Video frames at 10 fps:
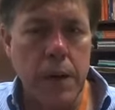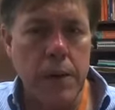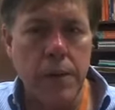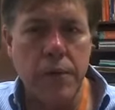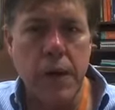
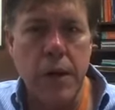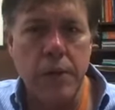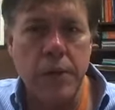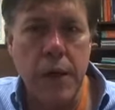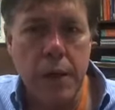
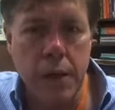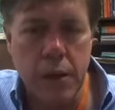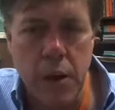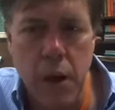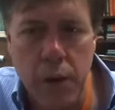disease that
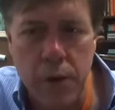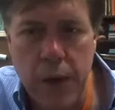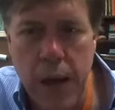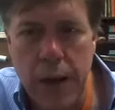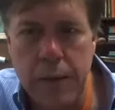could cause
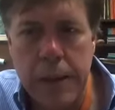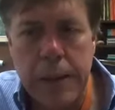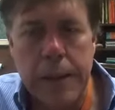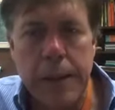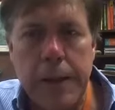that.
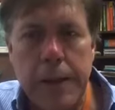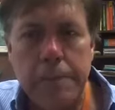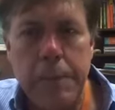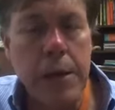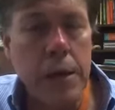
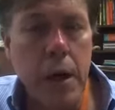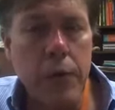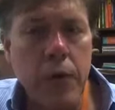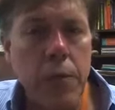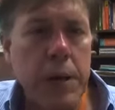It could
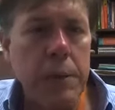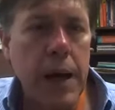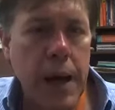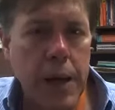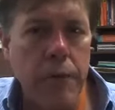also be
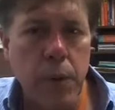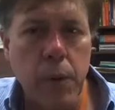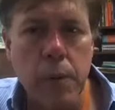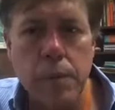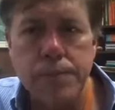
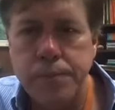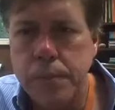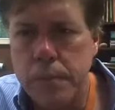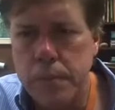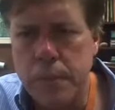behavioral.
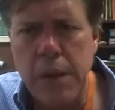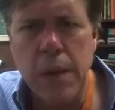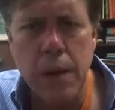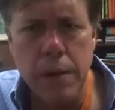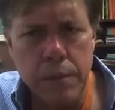
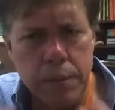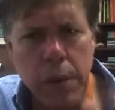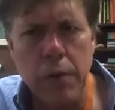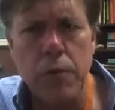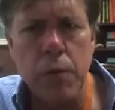
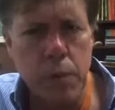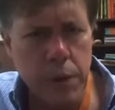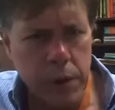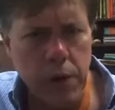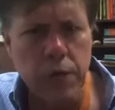Birds will
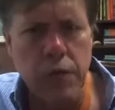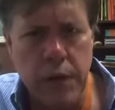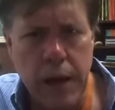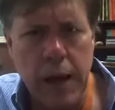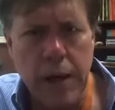
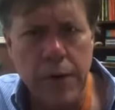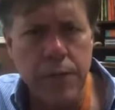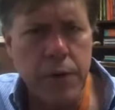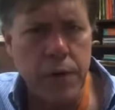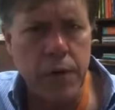regurgitate
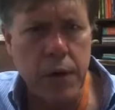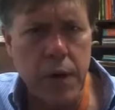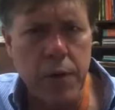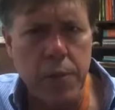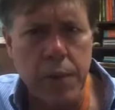if there's
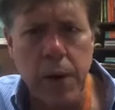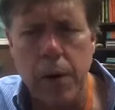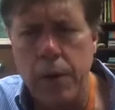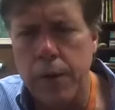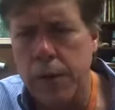another
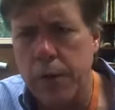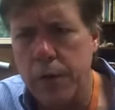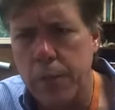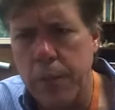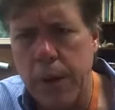bird, or
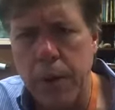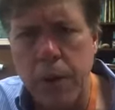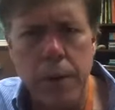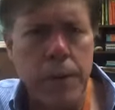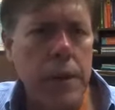there's a
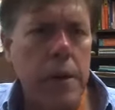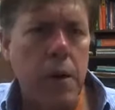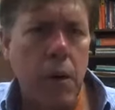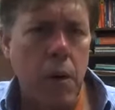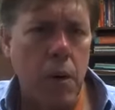mirror,
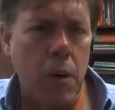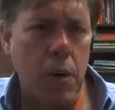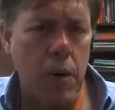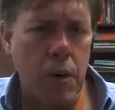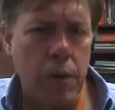
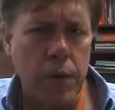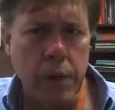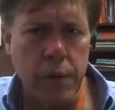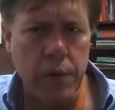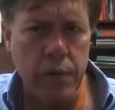or
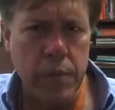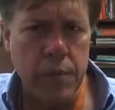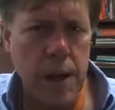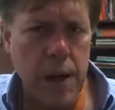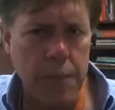there's
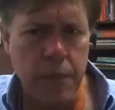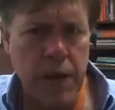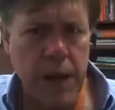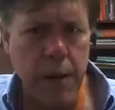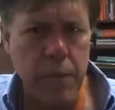some type of
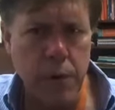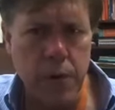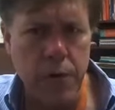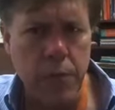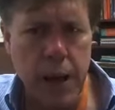
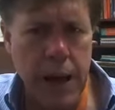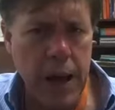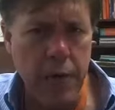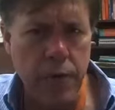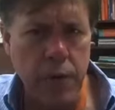amorous
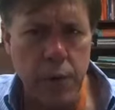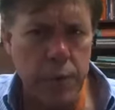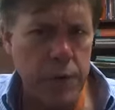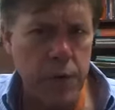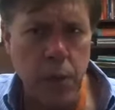behavior
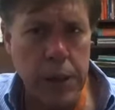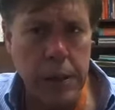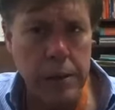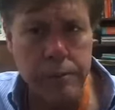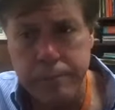
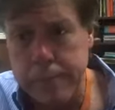between